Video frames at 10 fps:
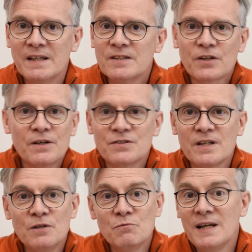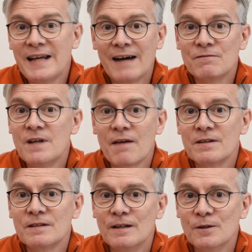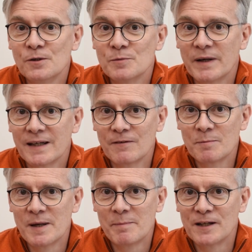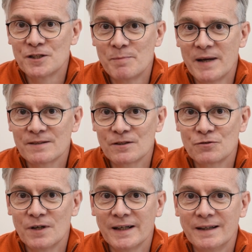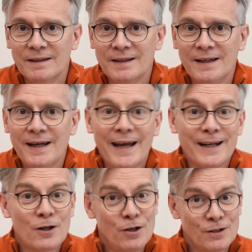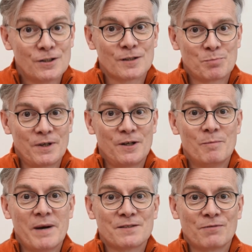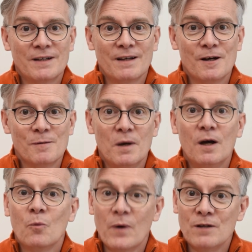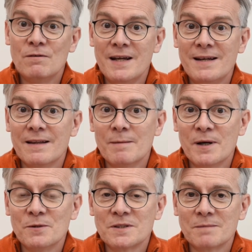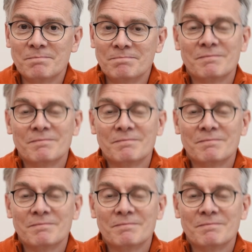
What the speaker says: So you see, you really have nothing to lose by giving PitPat GPS a try. It could just bring your best friend home when you need it the most.